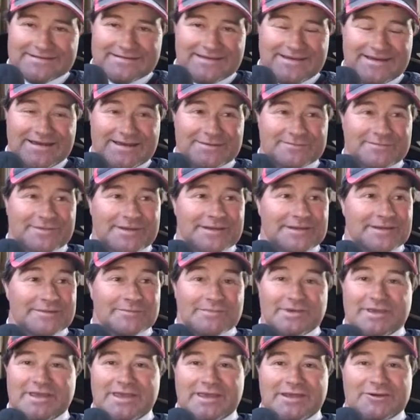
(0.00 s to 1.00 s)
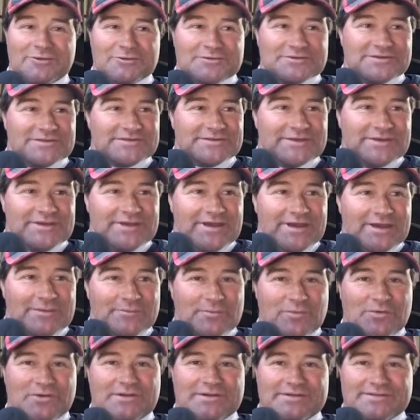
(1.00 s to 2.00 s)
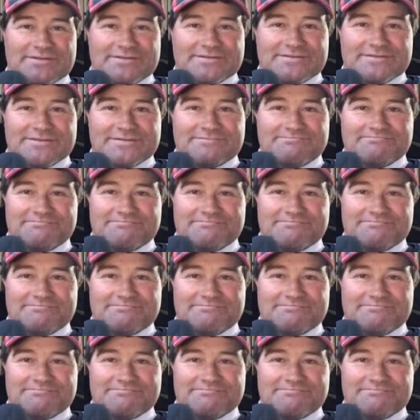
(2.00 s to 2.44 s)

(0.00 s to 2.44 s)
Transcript: Um, but yeah, looked at the uh, print and